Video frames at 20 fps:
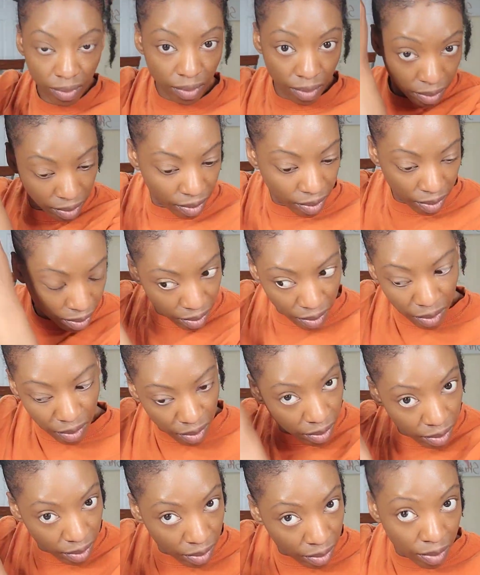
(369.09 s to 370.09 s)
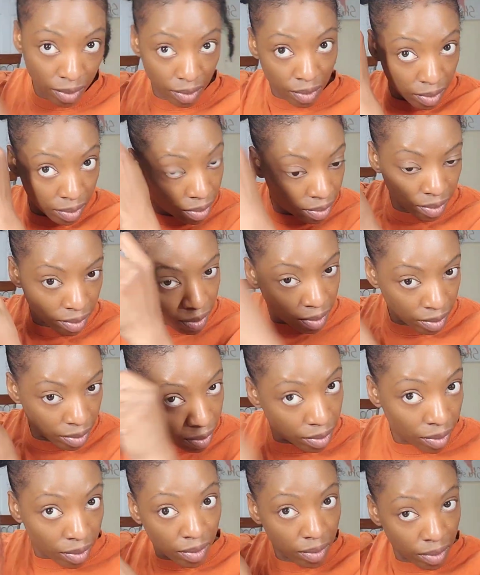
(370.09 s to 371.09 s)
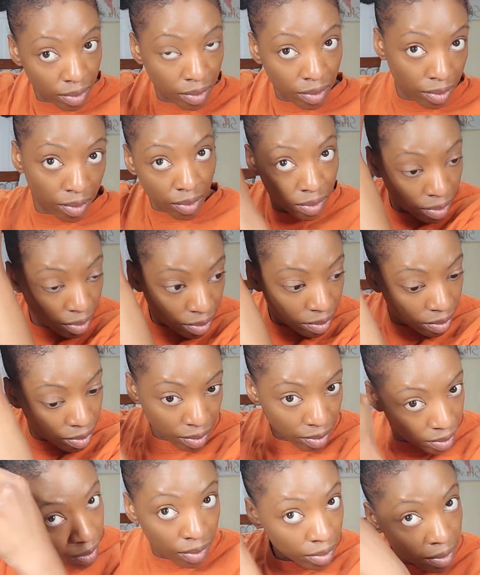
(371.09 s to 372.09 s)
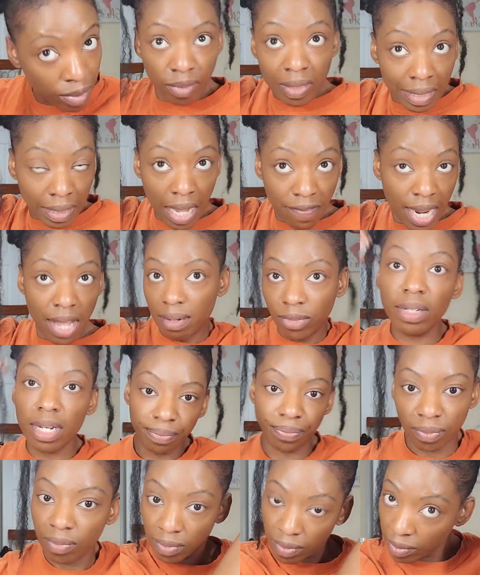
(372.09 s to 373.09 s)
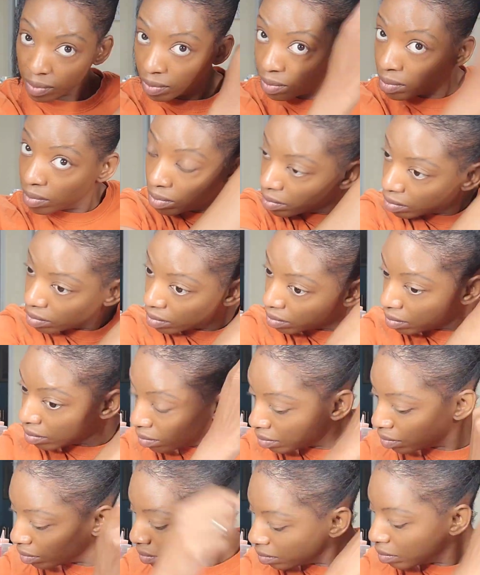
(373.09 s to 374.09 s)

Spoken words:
I wanted it big, but because it's so much hair, it came out